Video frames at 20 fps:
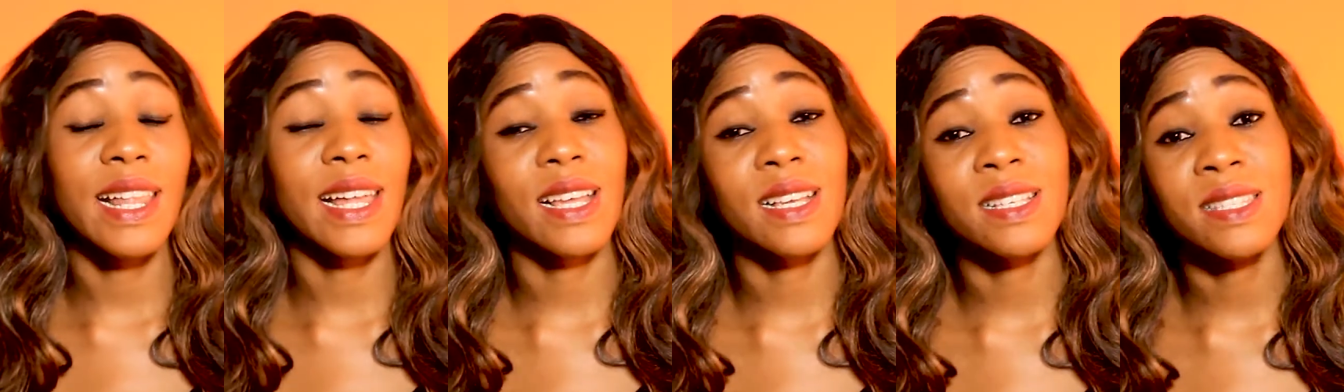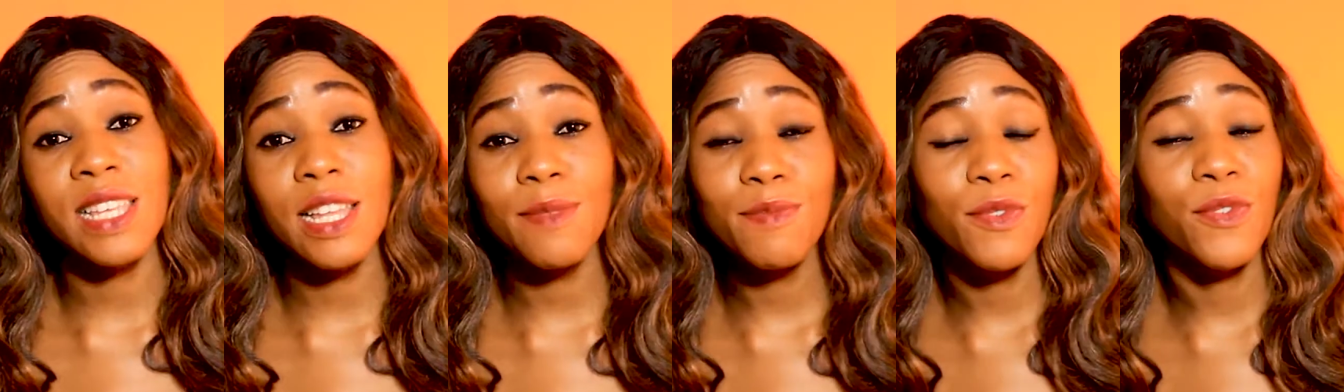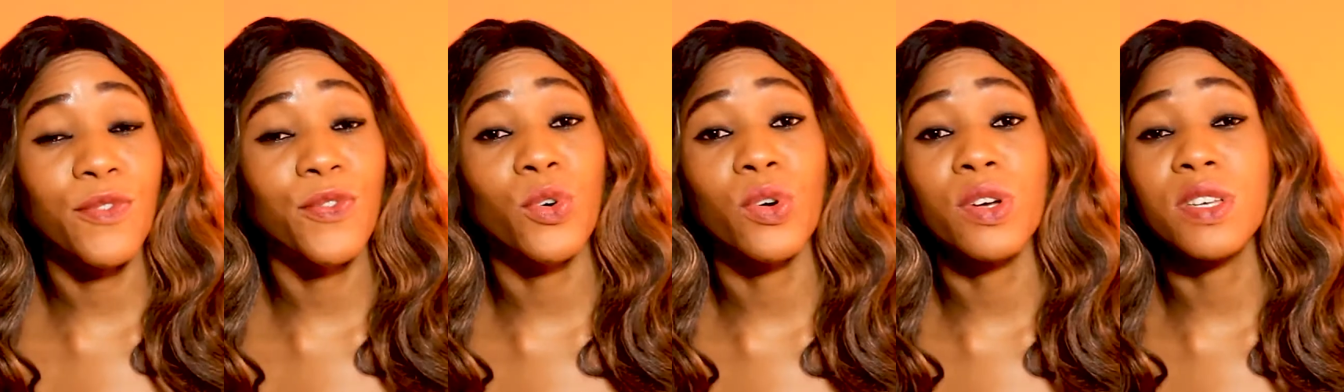Like I said
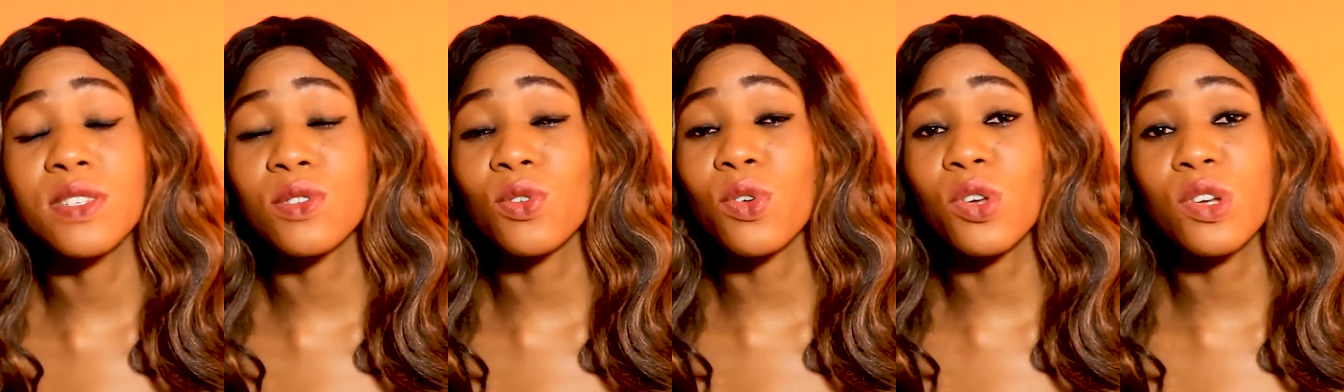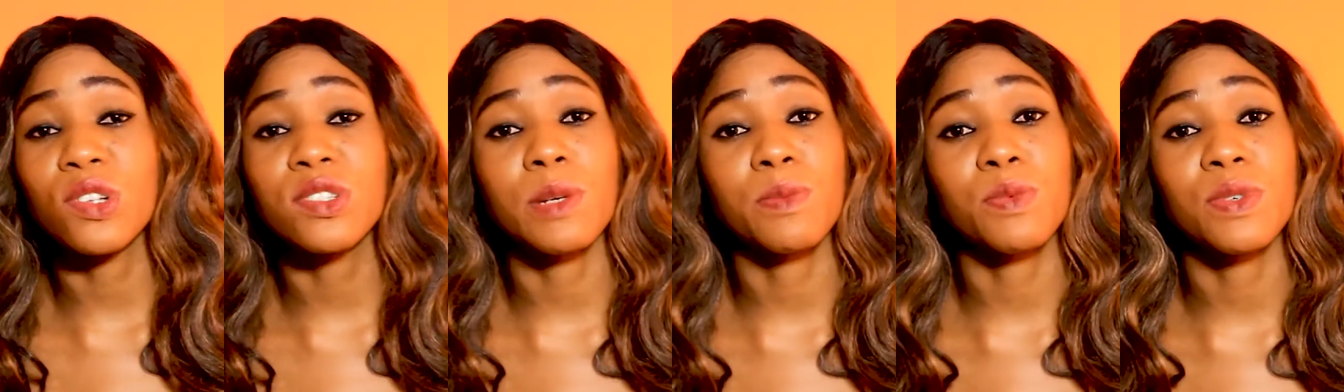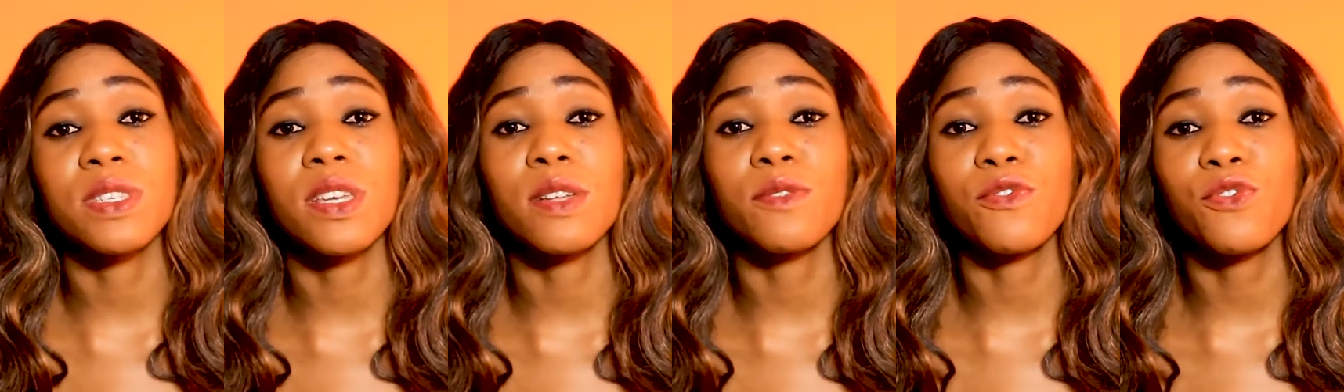before, it's not
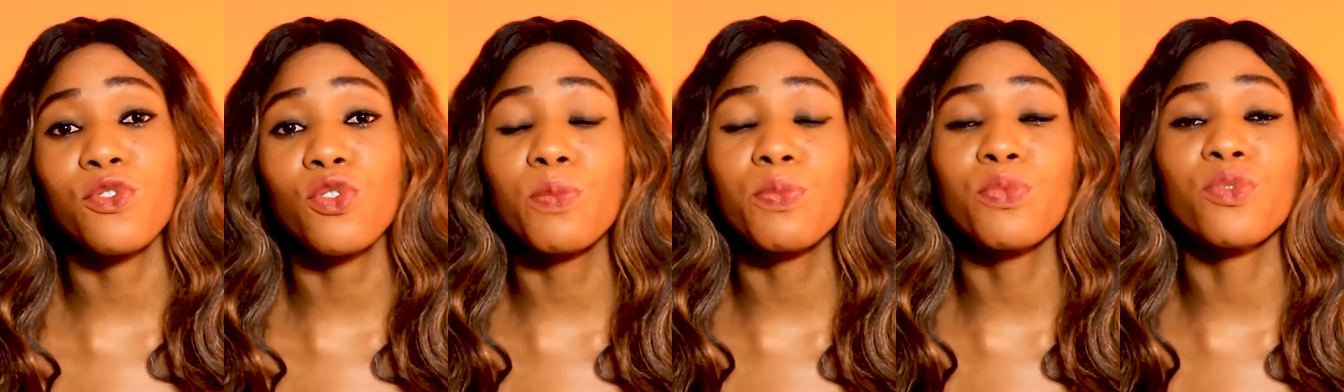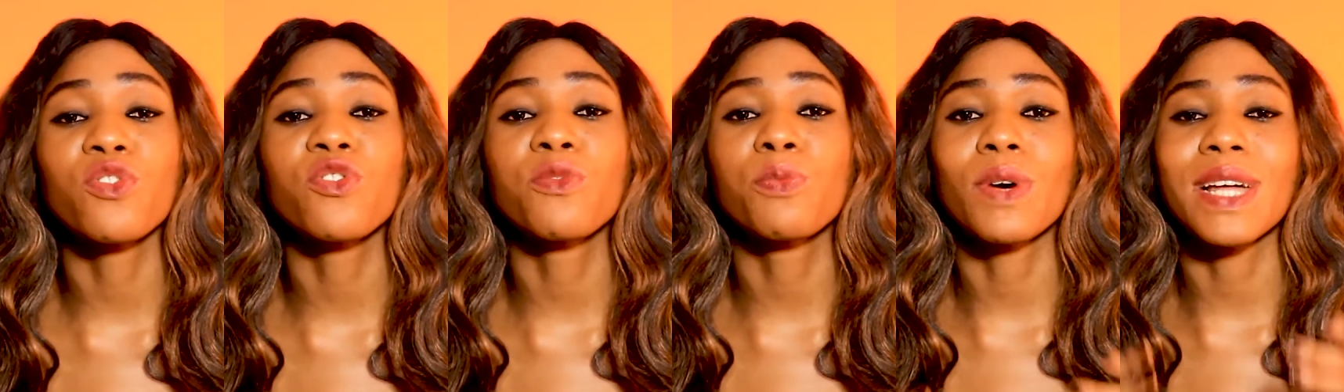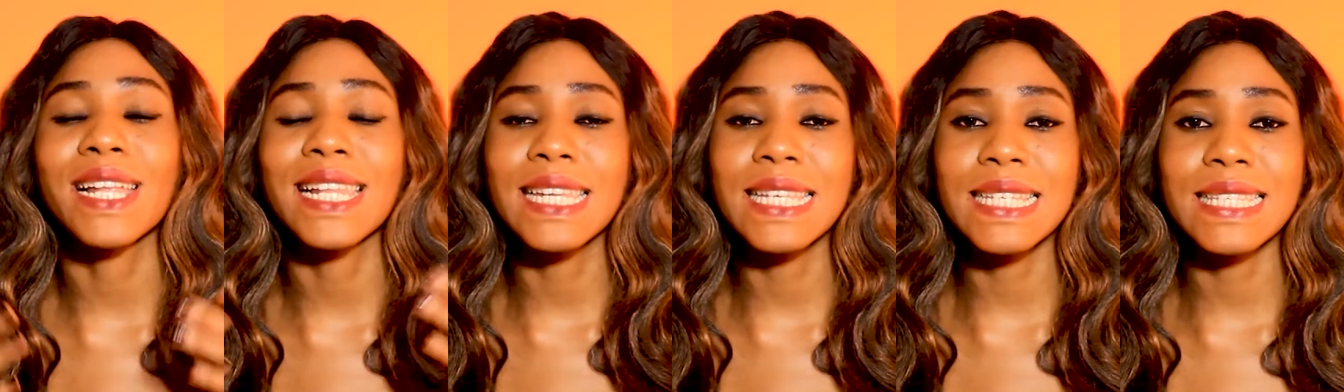100% foolproof,
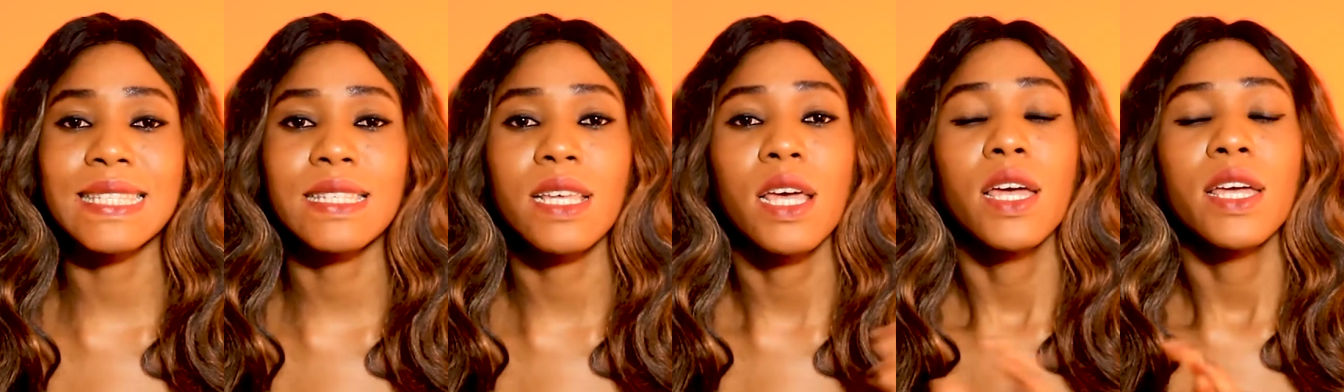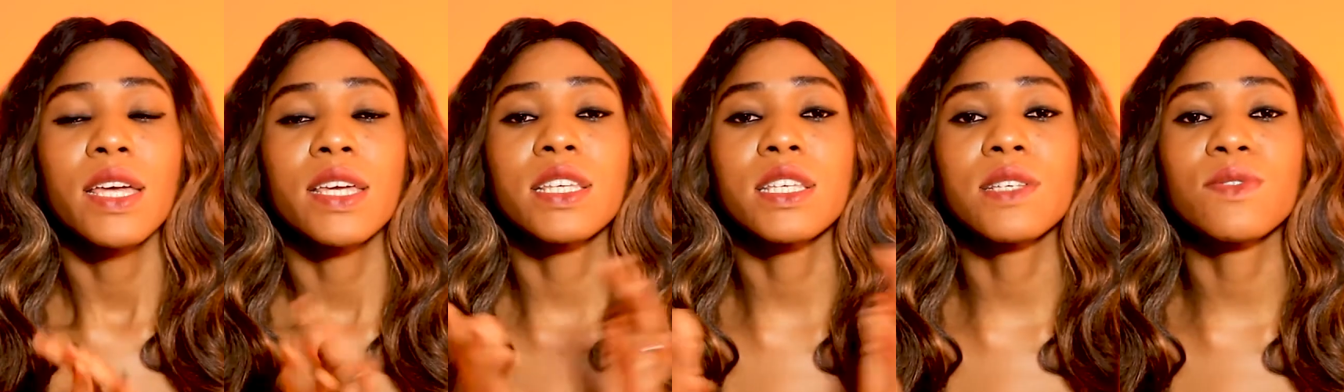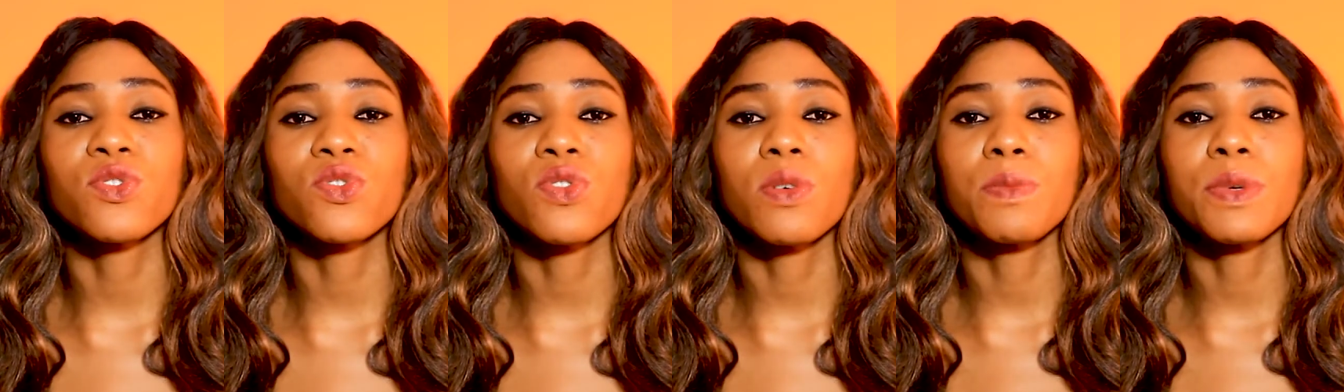but at least it
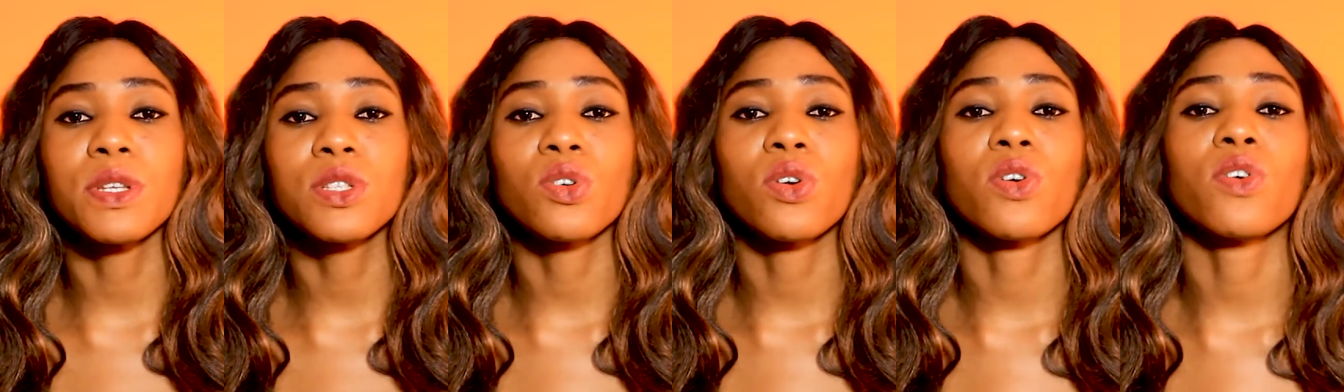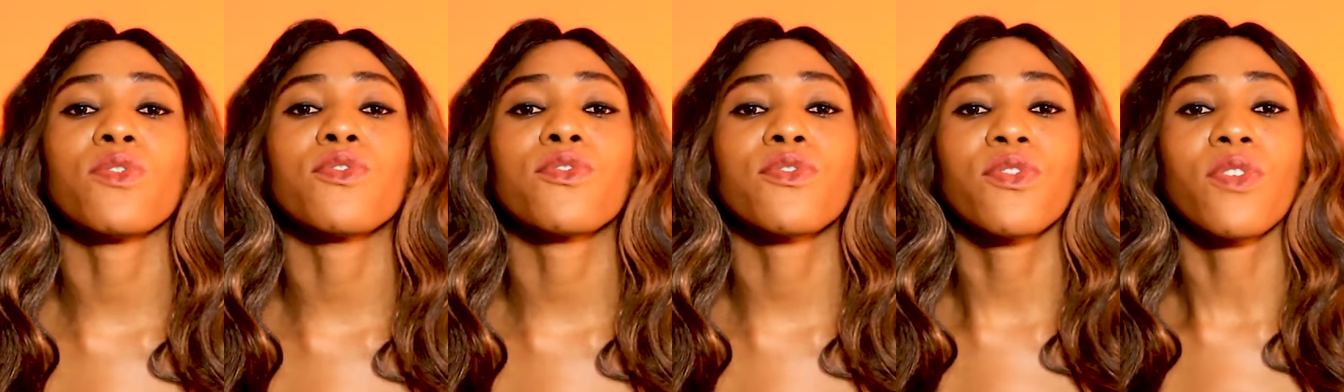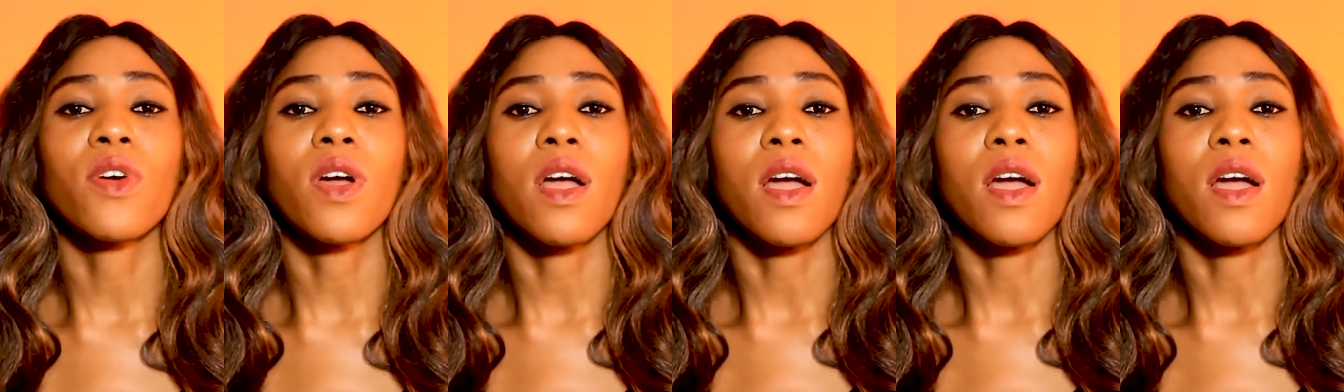gives you a bit of